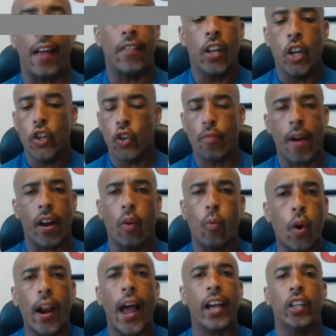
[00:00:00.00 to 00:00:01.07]
that no matter
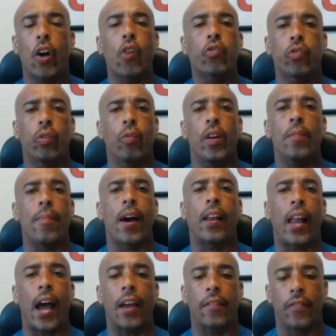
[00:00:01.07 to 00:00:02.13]
what I go through in my
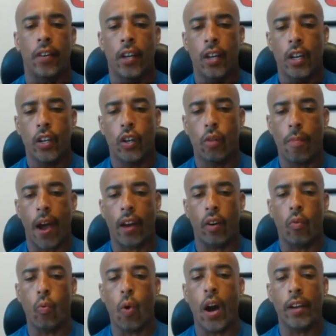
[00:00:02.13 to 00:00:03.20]
life, no
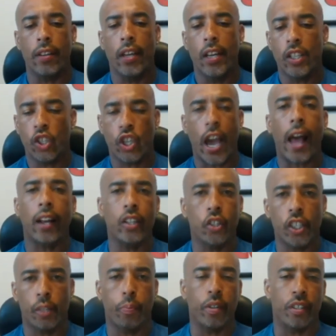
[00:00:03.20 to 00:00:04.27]
matter what
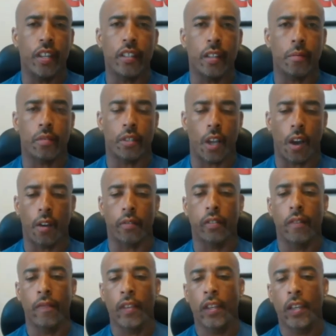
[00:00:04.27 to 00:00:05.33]
challenges present
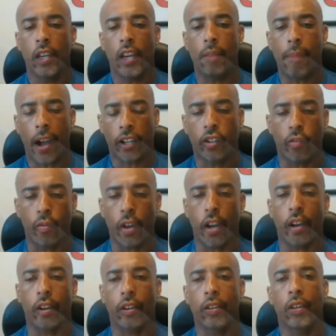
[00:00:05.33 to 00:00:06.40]
themselves in my
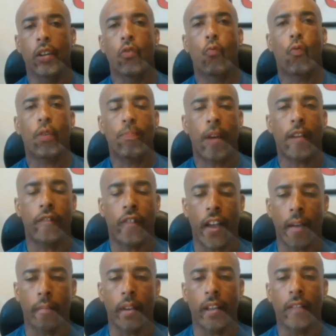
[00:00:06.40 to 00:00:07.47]
career, with my
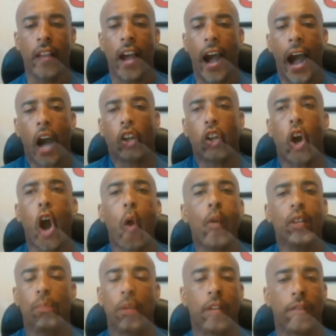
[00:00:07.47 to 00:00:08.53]
family, I'll
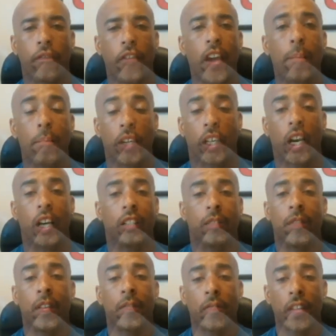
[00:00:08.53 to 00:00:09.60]
always be fit
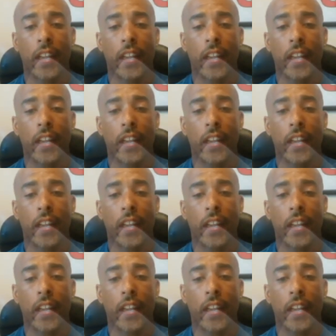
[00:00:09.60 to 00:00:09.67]
because